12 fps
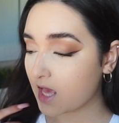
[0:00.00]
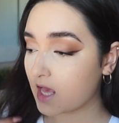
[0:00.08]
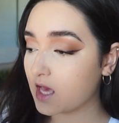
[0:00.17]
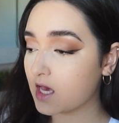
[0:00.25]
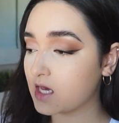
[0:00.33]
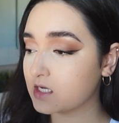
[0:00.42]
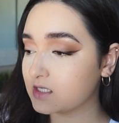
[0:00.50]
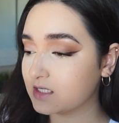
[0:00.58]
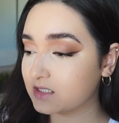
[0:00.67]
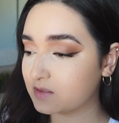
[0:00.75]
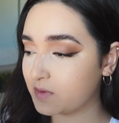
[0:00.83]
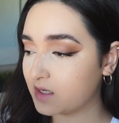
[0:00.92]
And
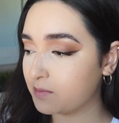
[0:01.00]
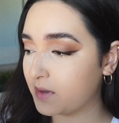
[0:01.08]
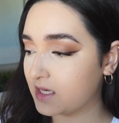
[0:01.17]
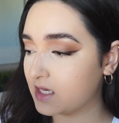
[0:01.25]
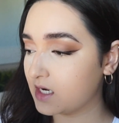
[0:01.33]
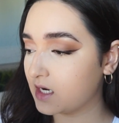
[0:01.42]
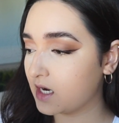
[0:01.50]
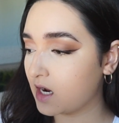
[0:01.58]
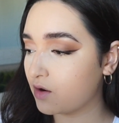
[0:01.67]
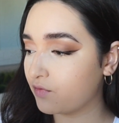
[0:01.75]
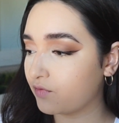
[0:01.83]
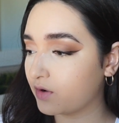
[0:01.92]
it's been baking
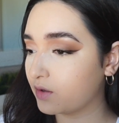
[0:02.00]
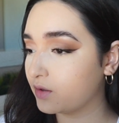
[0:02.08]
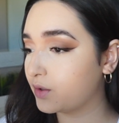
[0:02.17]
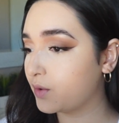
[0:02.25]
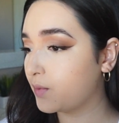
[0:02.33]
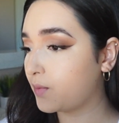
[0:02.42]
now for a little